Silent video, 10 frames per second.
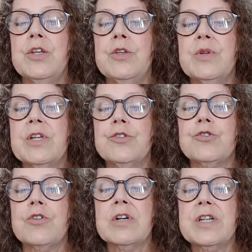you can
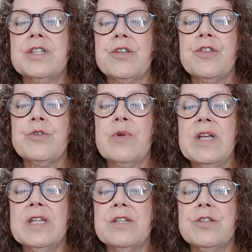try to
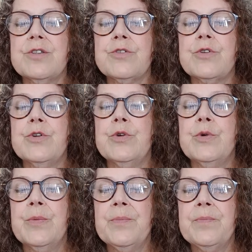thread it through